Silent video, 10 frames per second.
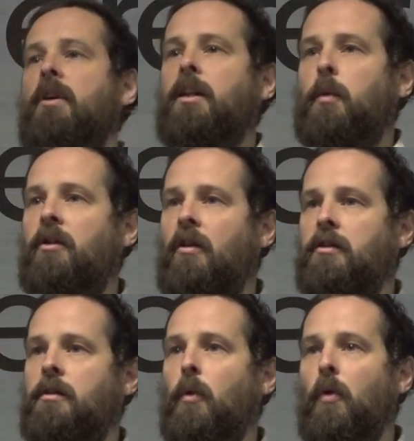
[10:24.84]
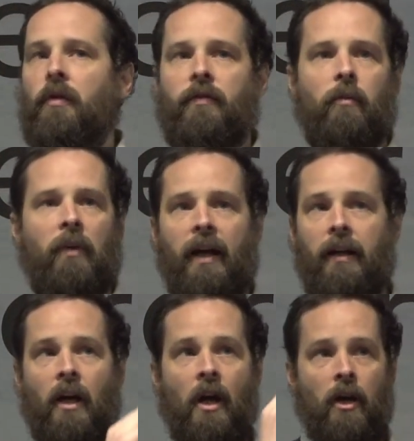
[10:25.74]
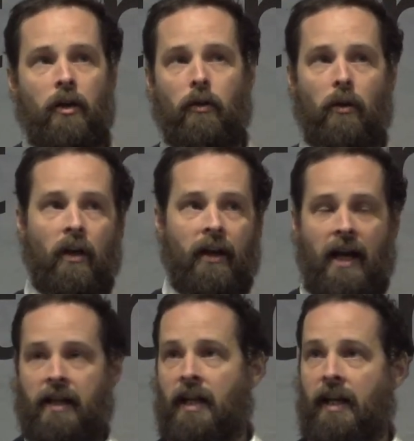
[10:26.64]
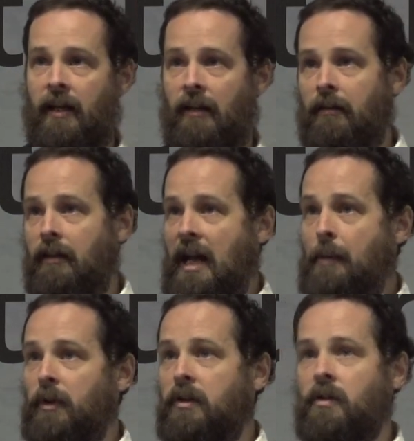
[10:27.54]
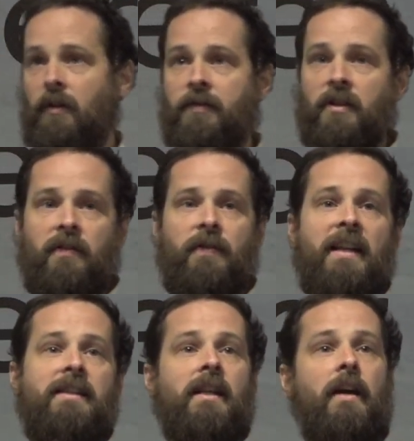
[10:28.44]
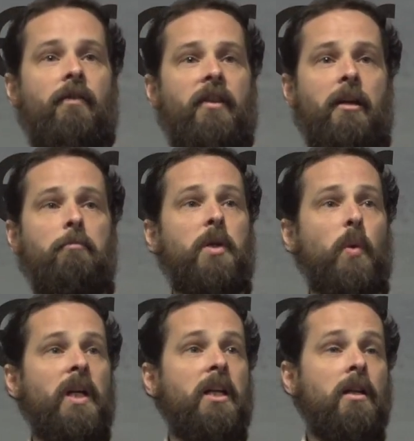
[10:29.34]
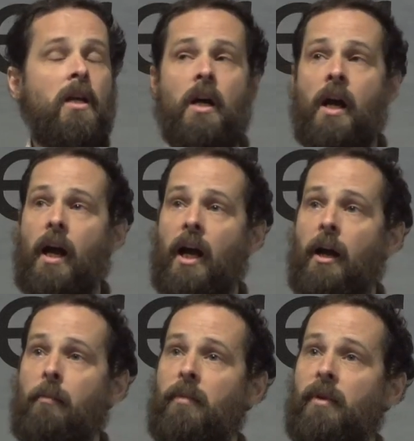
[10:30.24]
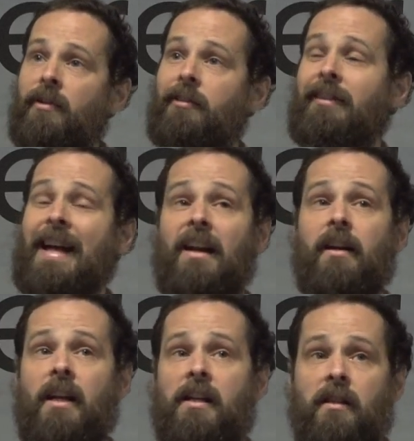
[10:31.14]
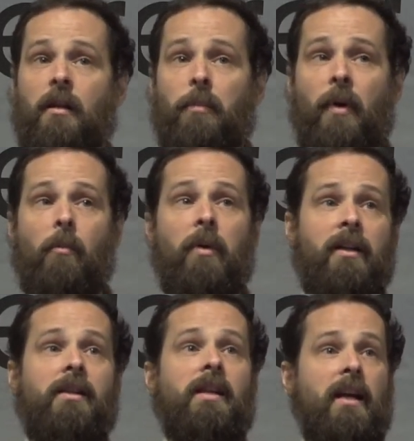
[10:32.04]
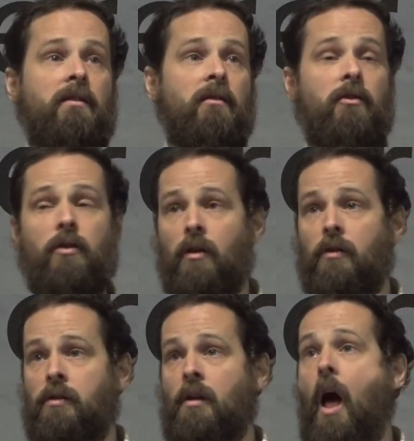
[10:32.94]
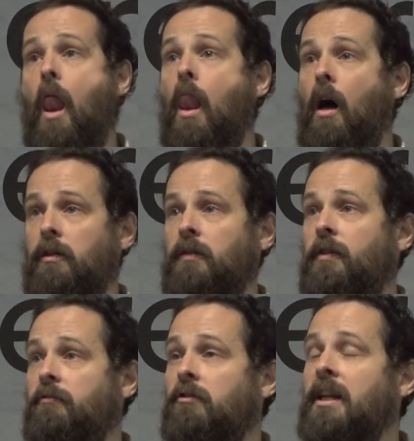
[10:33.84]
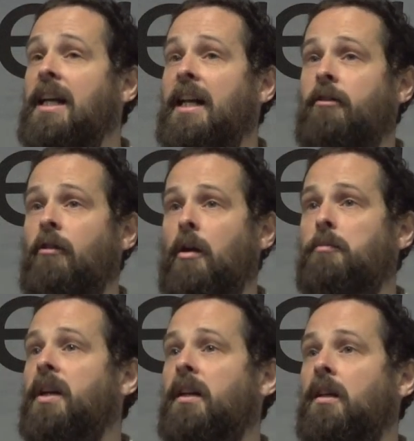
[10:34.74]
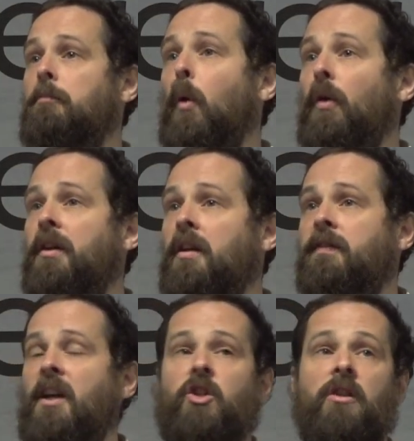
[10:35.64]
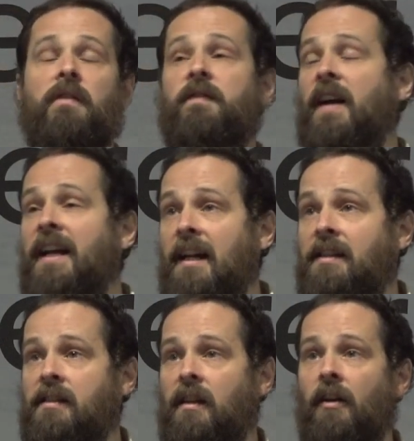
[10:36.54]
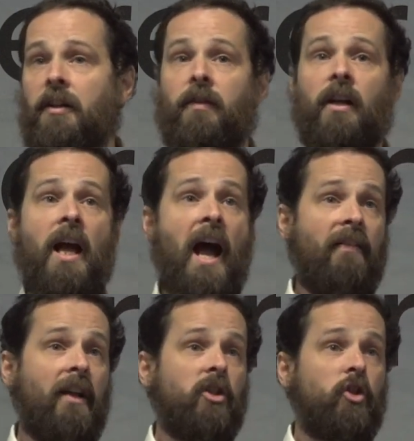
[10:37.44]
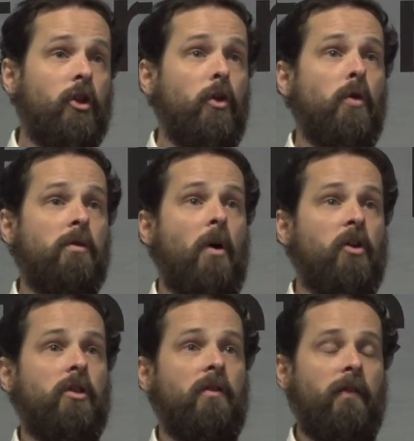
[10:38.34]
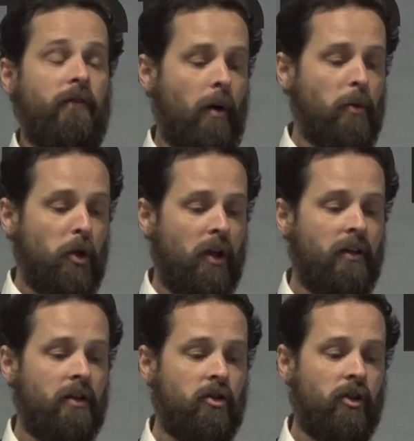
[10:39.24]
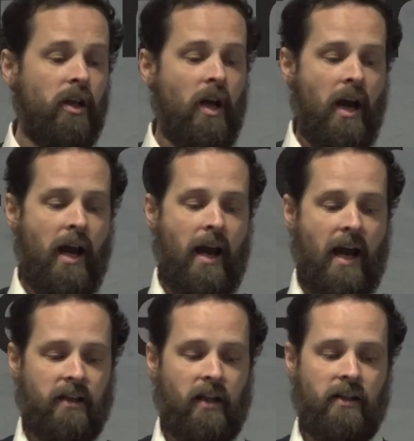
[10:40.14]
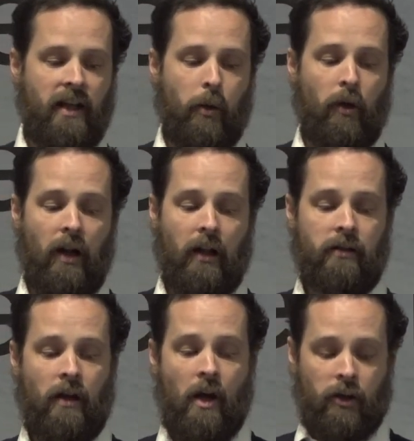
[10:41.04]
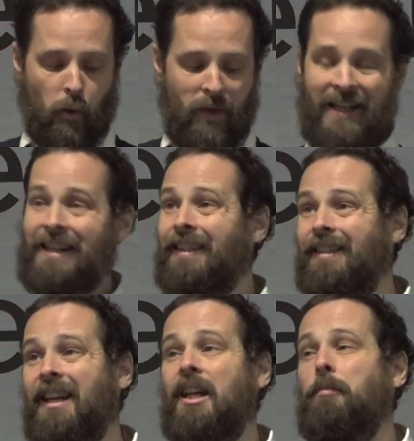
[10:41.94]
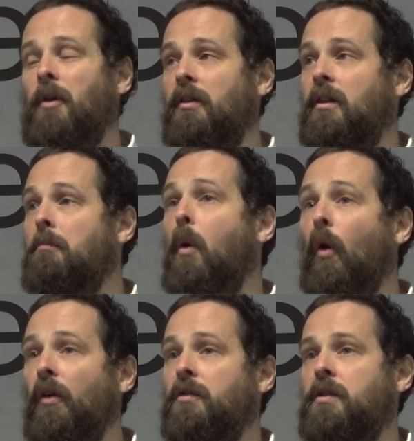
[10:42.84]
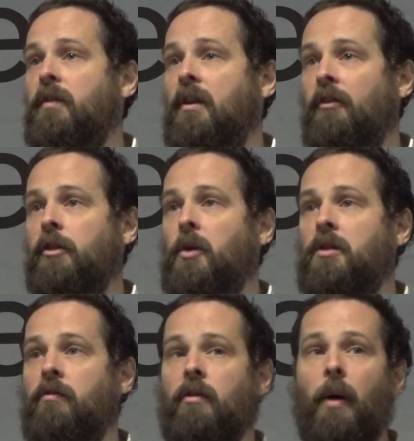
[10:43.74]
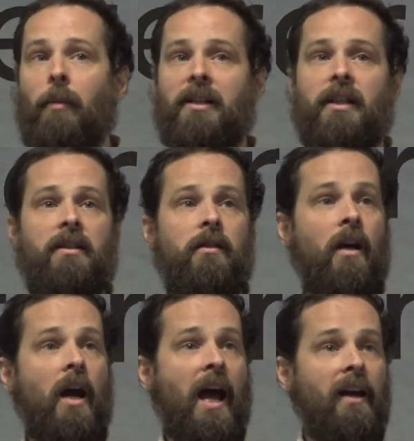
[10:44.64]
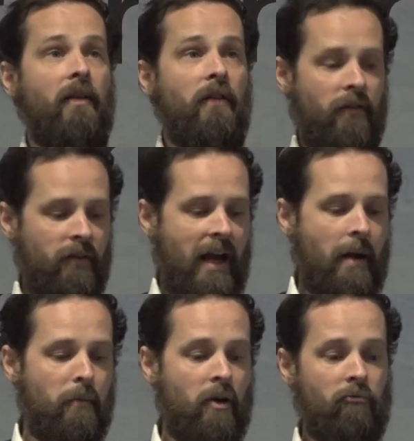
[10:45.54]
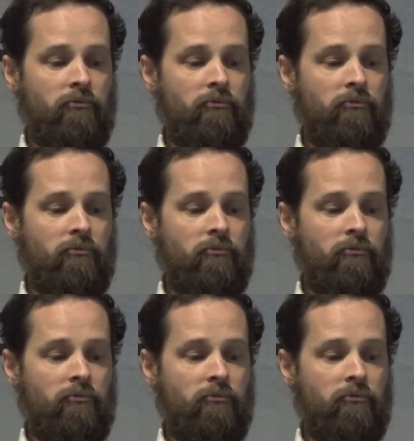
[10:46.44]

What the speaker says: right the way across the board, from like Google and high tech and Apple stuff to defence and everything in between. And the reality is that the public sector does a lot of the really groundbreaking, important innovation. It finances a lot of it, and that's true as much in the pharmaceutical industry as it is anywhere else. So we need to think about the importance of the contribution of the public sector and